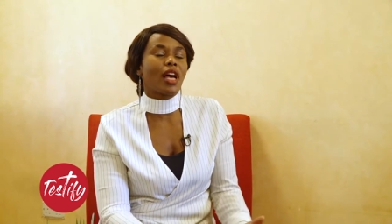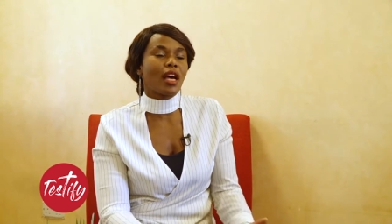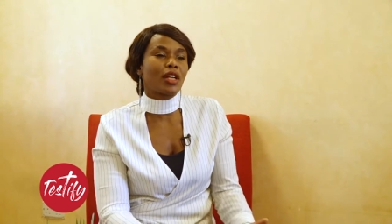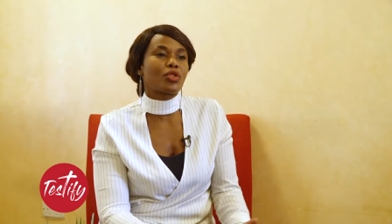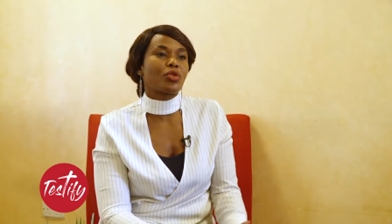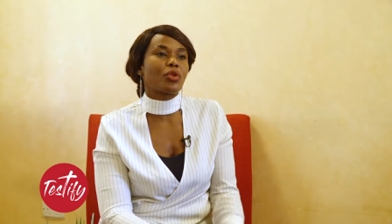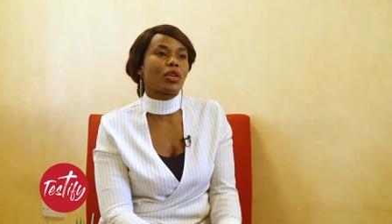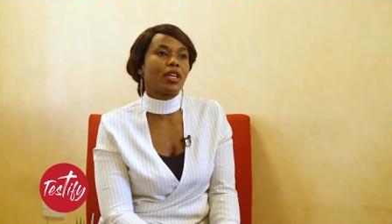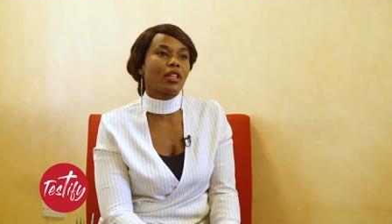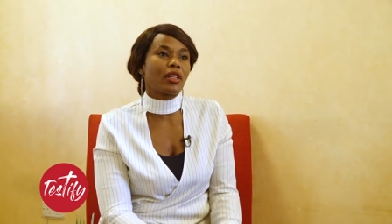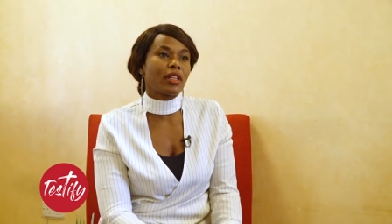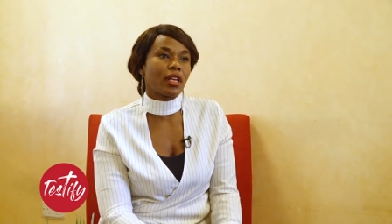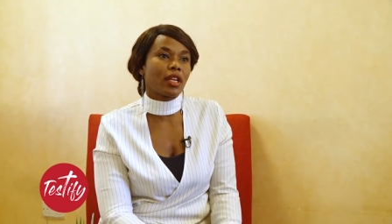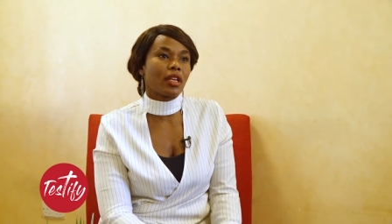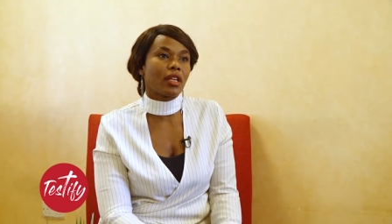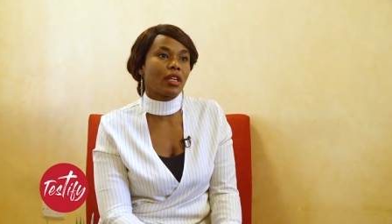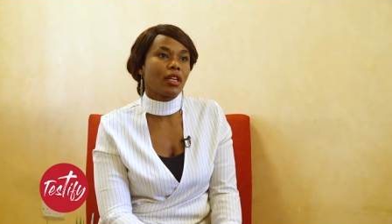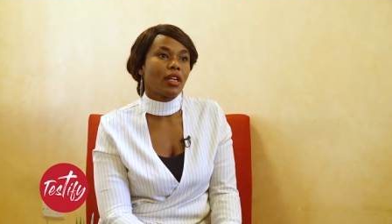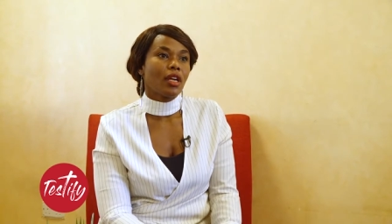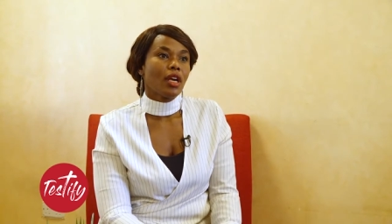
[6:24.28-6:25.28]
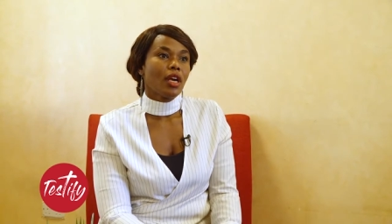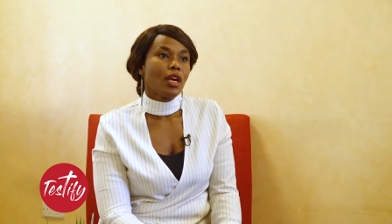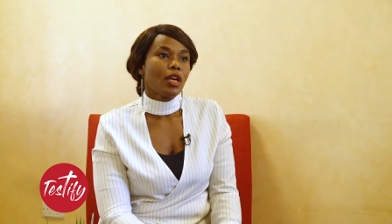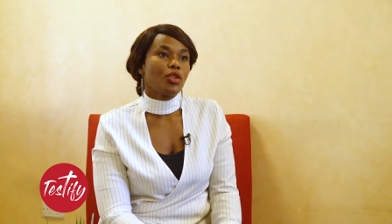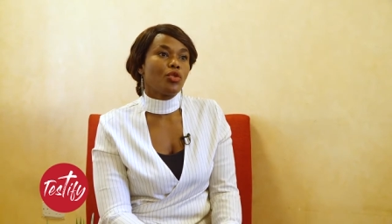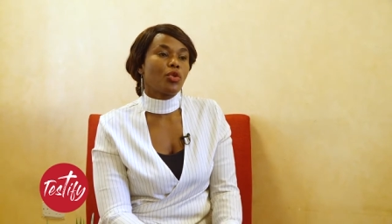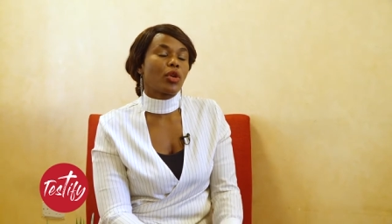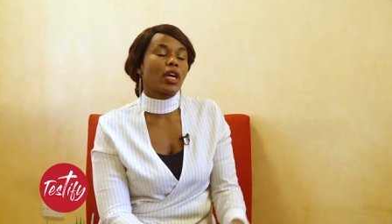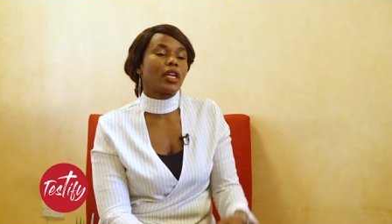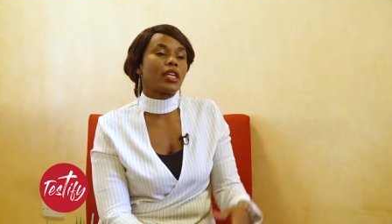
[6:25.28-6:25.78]
to heal, then
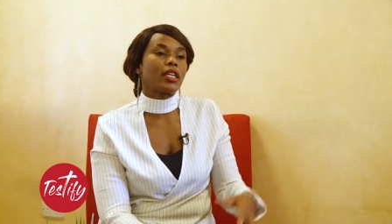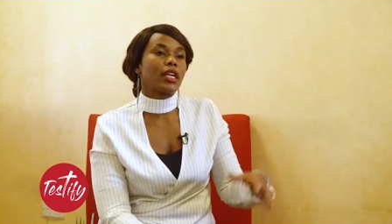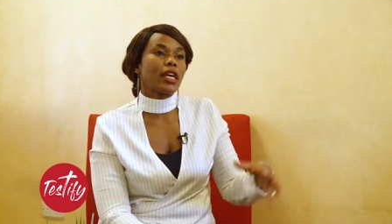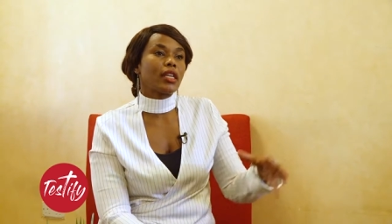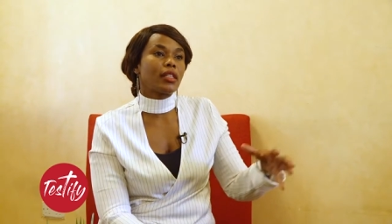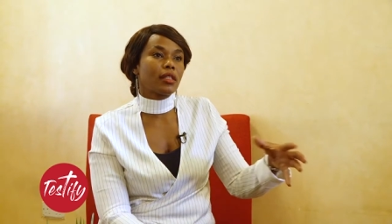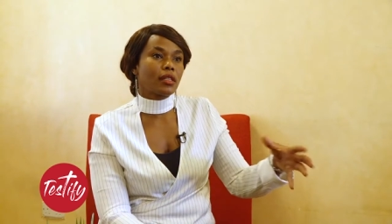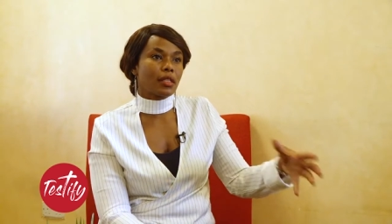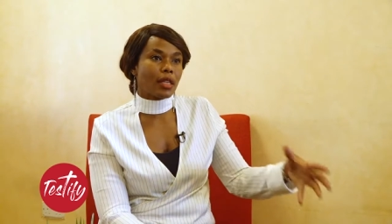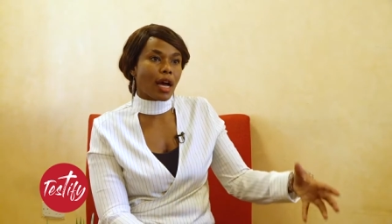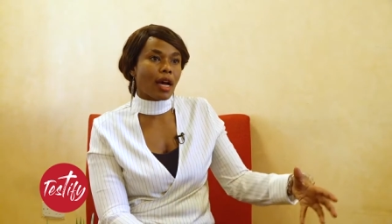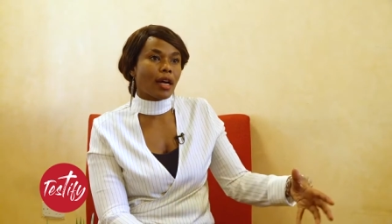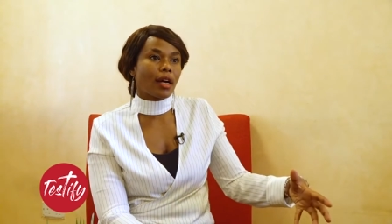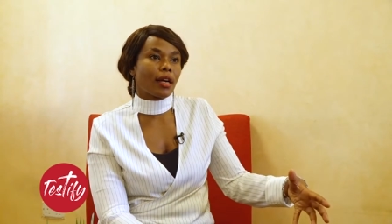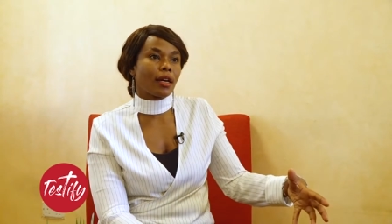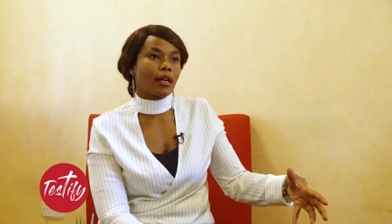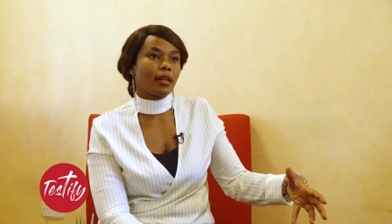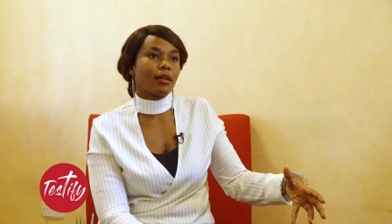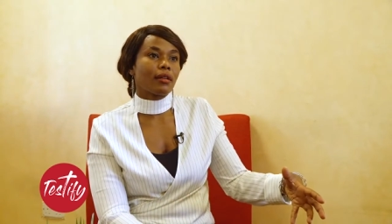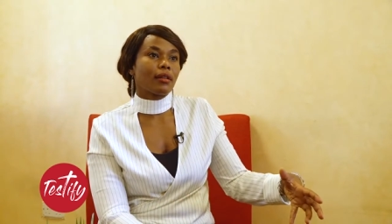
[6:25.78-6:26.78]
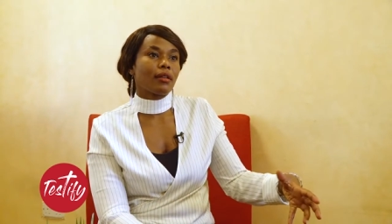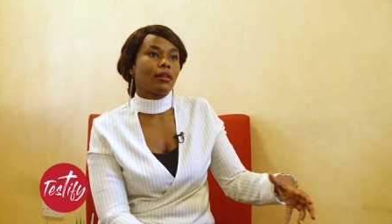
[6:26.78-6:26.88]
you can get stuck